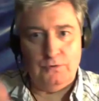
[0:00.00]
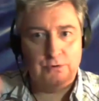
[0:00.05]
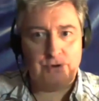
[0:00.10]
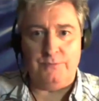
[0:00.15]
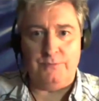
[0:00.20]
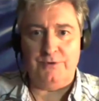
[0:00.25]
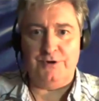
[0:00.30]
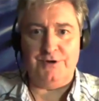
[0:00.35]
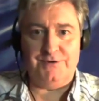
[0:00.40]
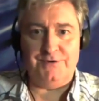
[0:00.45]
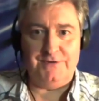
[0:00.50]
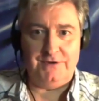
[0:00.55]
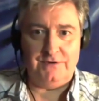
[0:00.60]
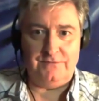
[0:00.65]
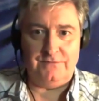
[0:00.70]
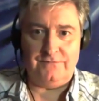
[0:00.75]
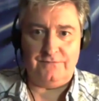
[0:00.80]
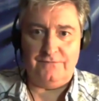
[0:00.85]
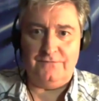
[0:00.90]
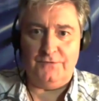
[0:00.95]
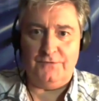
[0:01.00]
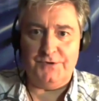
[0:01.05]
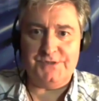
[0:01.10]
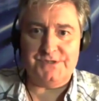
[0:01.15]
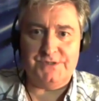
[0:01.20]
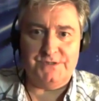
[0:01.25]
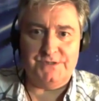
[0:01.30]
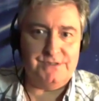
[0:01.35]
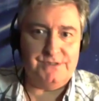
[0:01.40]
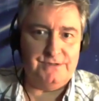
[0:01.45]
community of
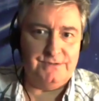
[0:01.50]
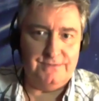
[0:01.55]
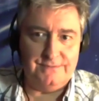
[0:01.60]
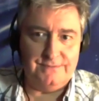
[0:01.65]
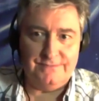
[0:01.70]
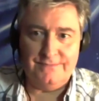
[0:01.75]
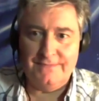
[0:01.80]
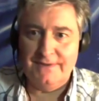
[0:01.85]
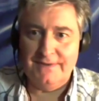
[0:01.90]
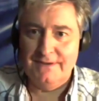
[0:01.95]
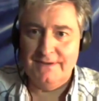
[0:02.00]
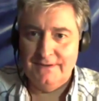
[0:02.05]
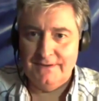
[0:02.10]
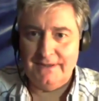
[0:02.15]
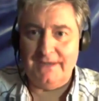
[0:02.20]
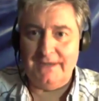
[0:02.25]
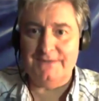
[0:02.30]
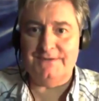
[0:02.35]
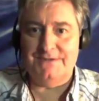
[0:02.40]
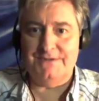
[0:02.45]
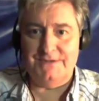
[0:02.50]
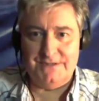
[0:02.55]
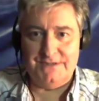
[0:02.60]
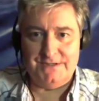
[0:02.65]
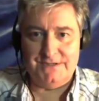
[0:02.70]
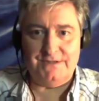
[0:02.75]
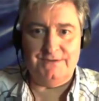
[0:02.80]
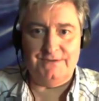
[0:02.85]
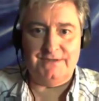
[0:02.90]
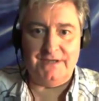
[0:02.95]
voices and
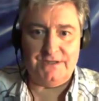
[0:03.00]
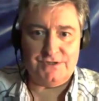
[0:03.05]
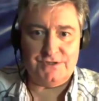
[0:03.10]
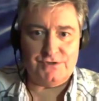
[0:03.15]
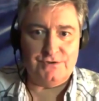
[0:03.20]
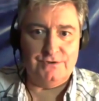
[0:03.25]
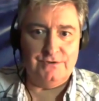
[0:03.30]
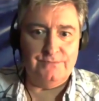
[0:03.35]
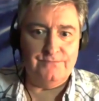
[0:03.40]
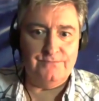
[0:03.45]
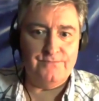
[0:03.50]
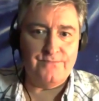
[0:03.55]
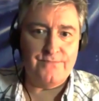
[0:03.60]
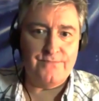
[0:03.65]
entities attached to them.